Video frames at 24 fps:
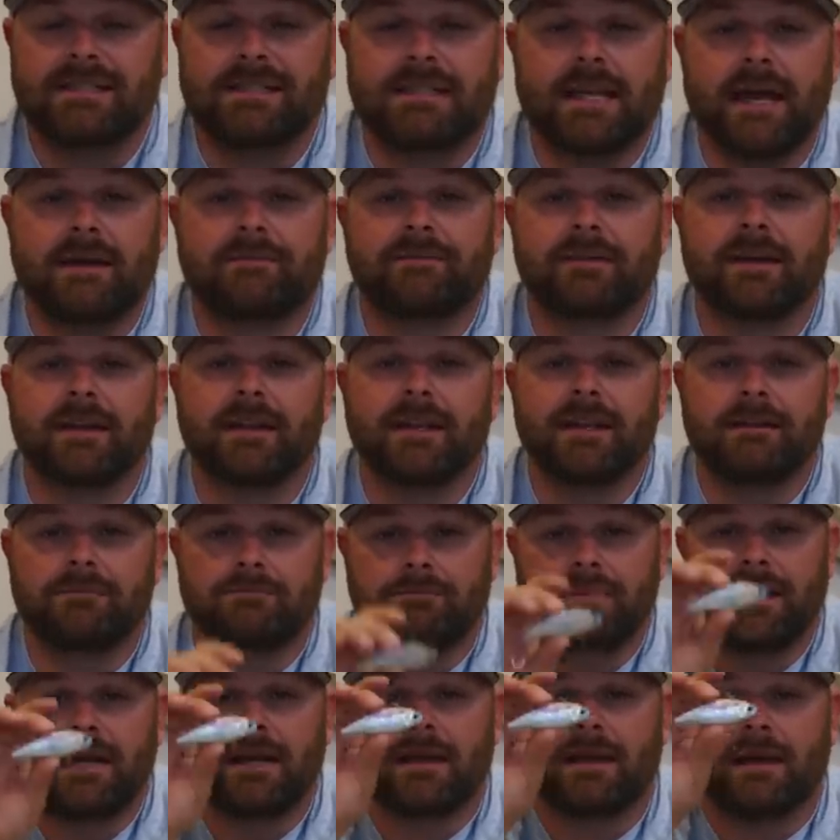definitely
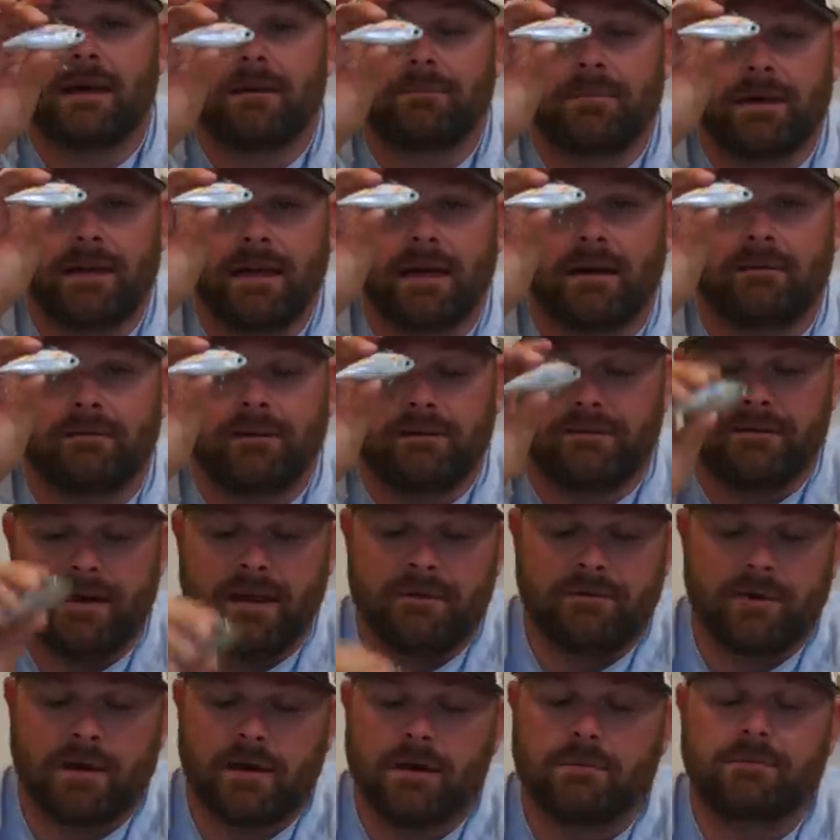pick up an
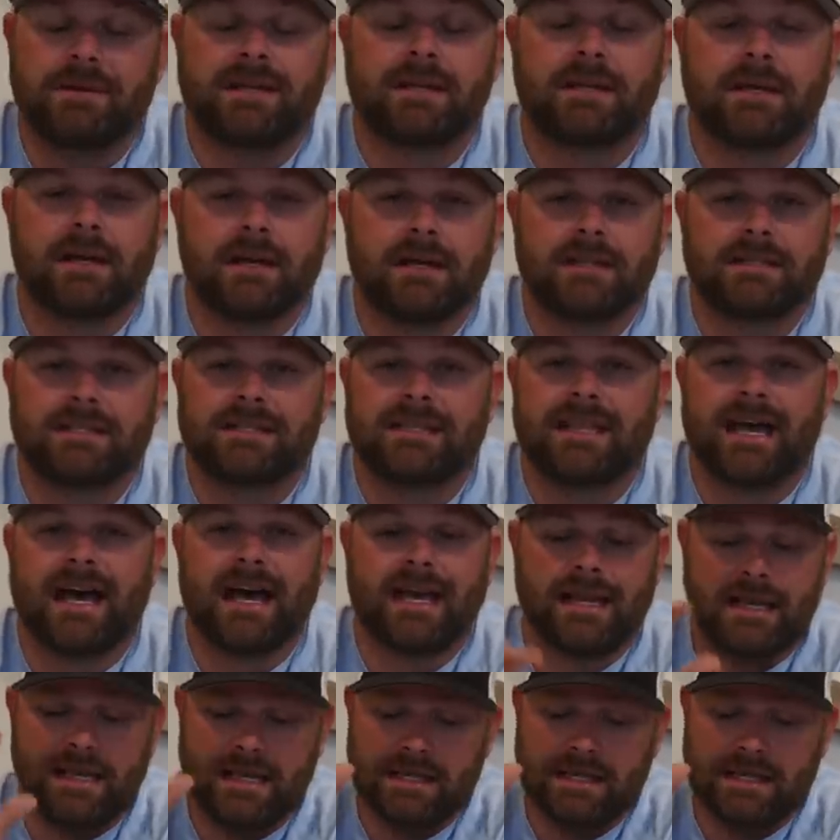LV500 because that